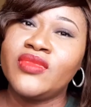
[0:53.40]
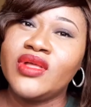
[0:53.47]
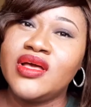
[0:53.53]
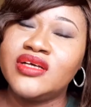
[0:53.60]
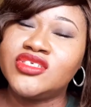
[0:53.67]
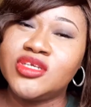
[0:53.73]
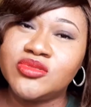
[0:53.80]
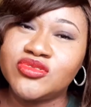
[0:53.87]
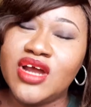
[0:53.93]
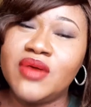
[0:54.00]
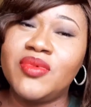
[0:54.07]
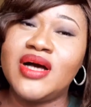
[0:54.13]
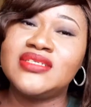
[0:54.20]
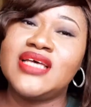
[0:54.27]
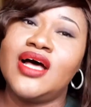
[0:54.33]

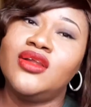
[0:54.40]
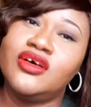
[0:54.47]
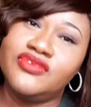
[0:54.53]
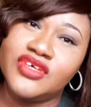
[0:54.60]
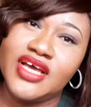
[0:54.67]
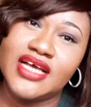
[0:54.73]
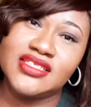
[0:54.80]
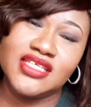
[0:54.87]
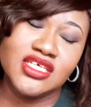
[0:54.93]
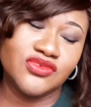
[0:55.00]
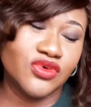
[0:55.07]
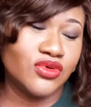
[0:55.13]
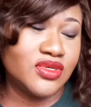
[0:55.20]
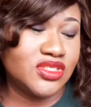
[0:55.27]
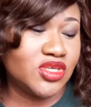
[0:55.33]
subscribers, I love you guys. Thanks
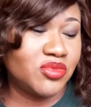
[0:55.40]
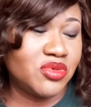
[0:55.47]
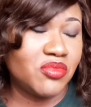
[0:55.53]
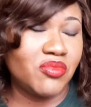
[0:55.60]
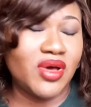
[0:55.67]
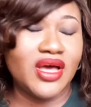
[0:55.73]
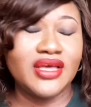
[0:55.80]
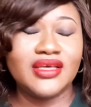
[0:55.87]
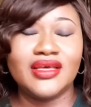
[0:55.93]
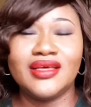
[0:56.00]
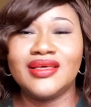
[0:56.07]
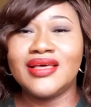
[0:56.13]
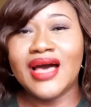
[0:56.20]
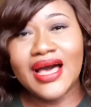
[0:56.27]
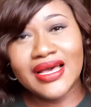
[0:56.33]
for always coming by.
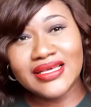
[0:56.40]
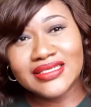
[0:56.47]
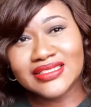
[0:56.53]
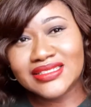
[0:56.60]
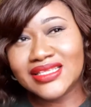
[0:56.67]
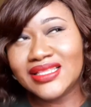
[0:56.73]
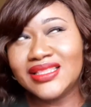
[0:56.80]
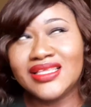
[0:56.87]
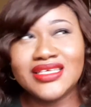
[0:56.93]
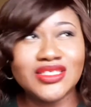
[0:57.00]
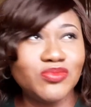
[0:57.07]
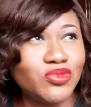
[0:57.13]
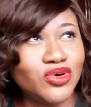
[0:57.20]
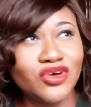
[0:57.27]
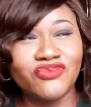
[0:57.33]
Guys, this
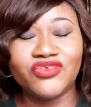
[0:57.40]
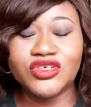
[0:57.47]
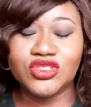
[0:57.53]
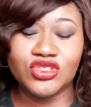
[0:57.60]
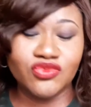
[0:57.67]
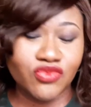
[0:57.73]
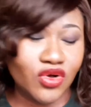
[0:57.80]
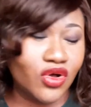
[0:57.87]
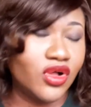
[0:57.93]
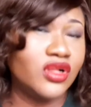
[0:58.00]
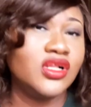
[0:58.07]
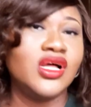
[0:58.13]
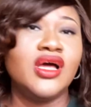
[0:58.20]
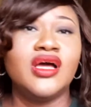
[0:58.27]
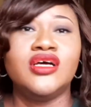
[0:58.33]
book, first of
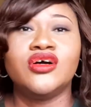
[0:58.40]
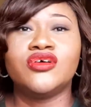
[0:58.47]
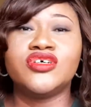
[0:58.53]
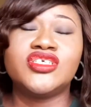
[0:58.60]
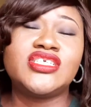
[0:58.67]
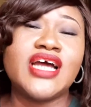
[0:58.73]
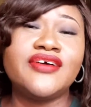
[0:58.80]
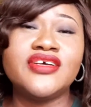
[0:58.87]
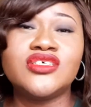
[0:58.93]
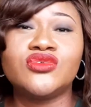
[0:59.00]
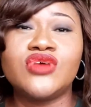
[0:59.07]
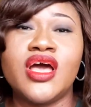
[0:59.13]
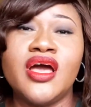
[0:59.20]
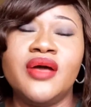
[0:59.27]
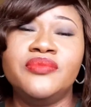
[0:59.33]
all,
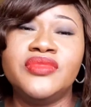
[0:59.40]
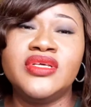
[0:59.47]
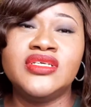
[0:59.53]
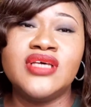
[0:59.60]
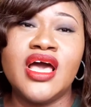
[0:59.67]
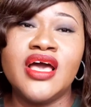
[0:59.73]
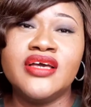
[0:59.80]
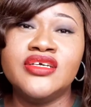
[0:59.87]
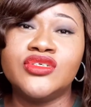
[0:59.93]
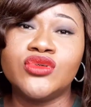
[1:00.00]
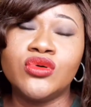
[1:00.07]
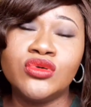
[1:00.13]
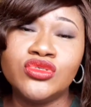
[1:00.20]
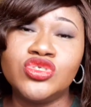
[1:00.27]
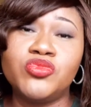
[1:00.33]
COSCHARIS is
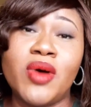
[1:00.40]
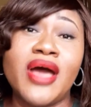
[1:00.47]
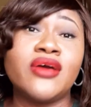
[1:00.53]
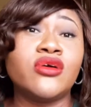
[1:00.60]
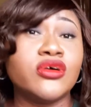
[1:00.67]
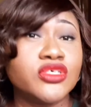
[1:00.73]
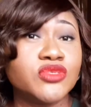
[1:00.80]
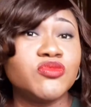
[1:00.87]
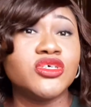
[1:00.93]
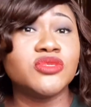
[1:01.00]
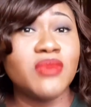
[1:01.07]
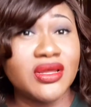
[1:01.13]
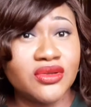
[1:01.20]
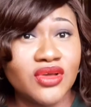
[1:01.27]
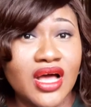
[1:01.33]
owned by Cosmos
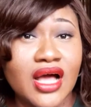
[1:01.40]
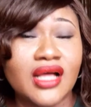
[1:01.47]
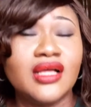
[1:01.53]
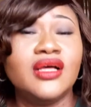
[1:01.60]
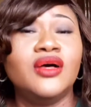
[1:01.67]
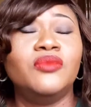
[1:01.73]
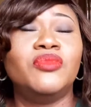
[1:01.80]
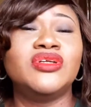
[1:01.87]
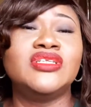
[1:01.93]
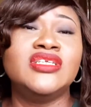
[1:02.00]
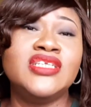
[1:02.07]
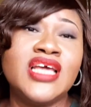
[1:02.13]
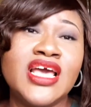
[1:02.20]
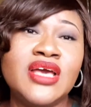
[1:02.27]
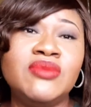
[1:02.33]
Maduka, but the
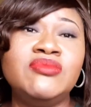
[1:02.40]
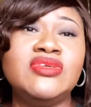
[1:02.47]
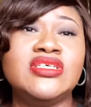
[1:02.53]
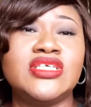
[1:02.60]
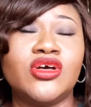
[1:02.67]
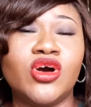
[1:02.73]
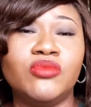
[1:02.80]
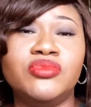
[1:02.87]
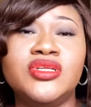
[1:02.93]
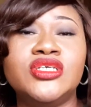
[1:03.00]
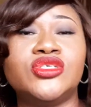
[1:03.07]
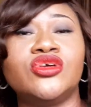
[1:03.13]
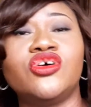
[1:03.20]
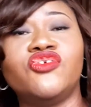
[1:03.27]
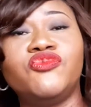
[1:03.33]
name is a
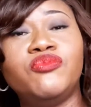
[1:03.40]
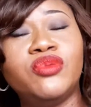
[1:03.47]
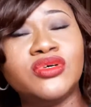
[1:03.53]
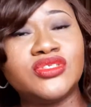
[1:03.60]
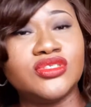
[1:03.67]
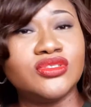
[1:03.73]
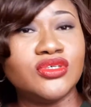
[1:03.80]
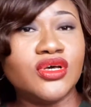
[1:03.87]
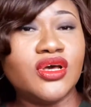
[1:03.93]
combination of both